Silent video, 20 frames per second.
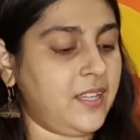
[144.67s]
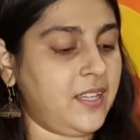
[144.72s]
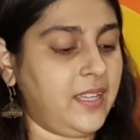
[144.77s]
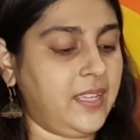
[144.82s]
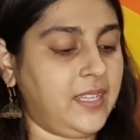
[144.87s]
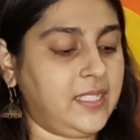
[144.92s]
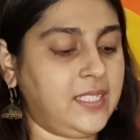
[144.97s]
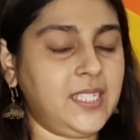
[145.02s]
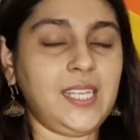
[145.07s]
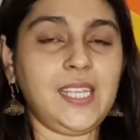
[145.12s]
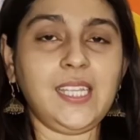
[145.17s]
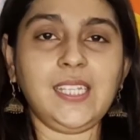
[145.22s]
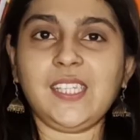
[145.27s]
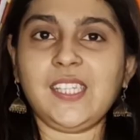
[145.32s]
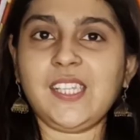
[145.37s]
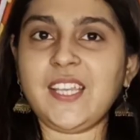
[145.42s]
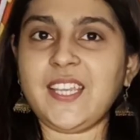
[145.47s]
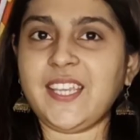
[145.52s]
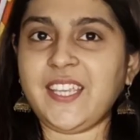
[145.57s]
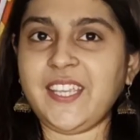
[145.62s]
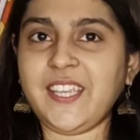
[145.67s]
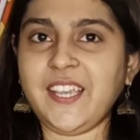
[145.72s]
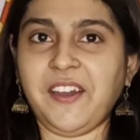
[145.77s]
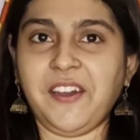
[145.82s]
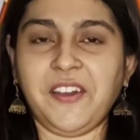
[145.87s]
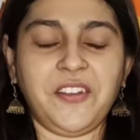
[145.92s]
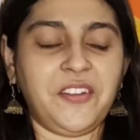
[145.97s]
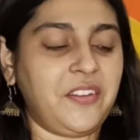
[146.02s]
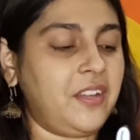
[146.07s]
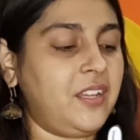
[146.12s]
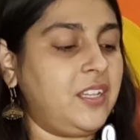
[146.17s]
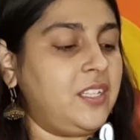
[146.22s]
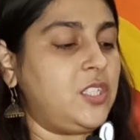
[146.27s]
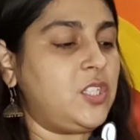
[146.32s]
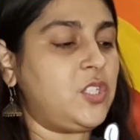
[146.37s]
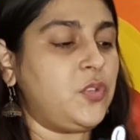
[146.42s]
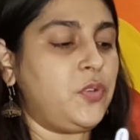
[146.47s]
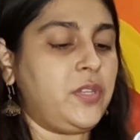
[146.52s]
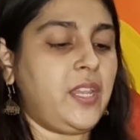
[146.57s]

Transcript: It is here. So